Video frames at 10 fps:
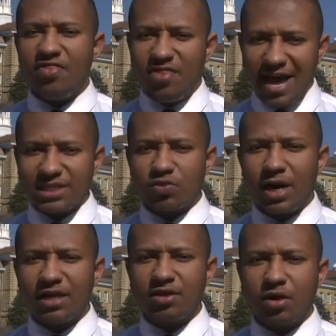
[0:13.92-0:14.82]
That's
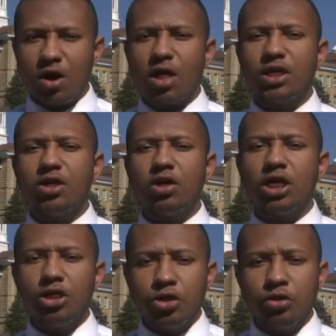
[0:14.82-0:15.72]
why they're calling on
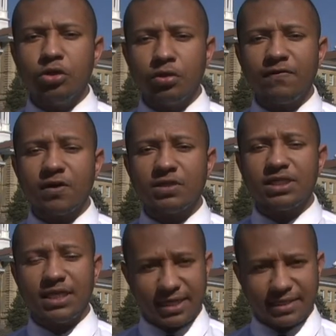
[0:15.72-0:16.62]
a new
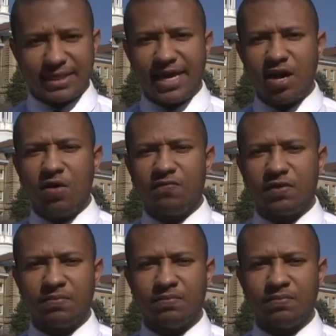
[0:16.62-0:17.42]
university to take over.